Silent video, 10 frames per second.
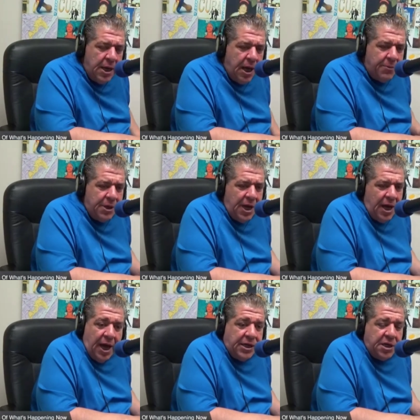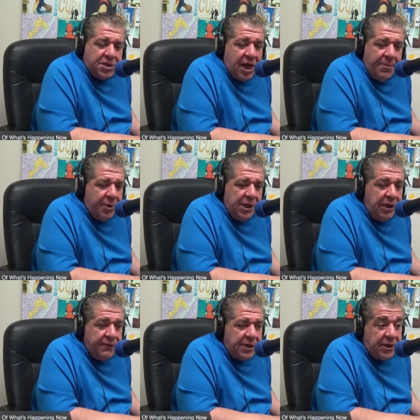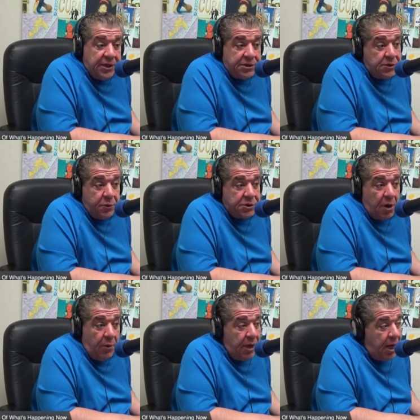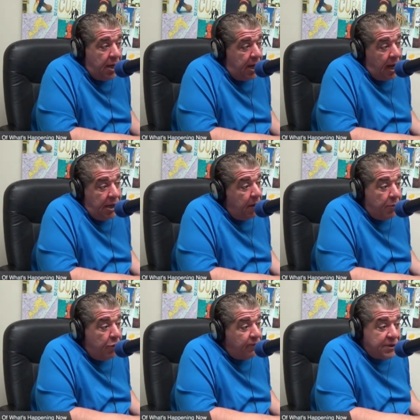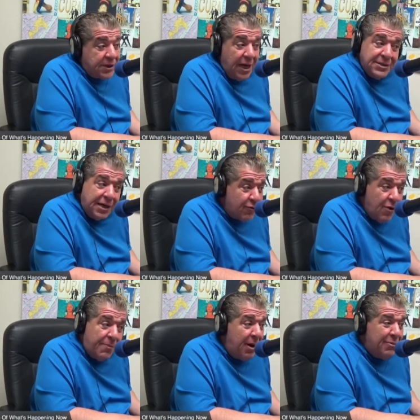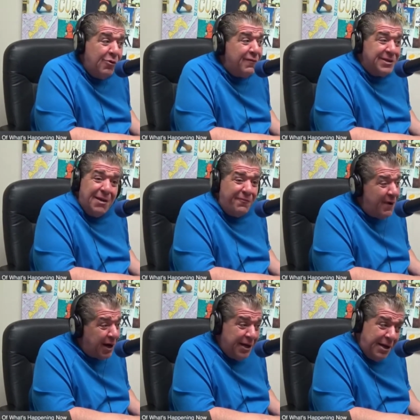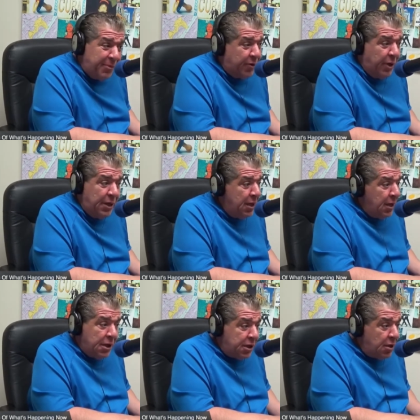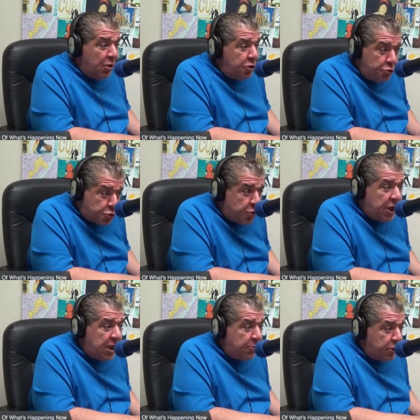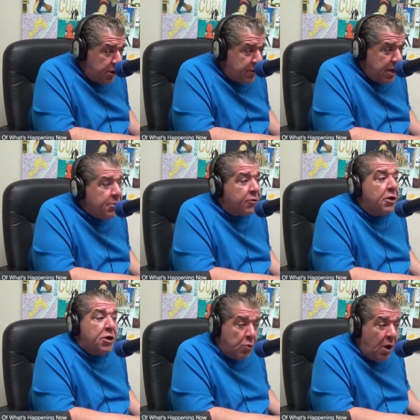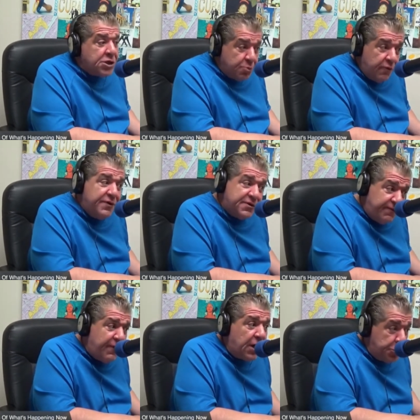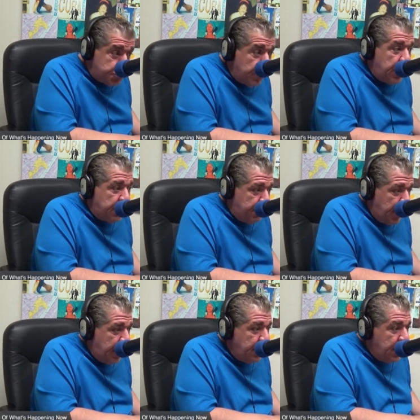I mean, I just can't believe it that this is what's going on. And I love movies, guys. I grew up on movies. I'm fucking an immigrant. You know, you dream. When you're an immigrant, you watch movies and fucking dream, man.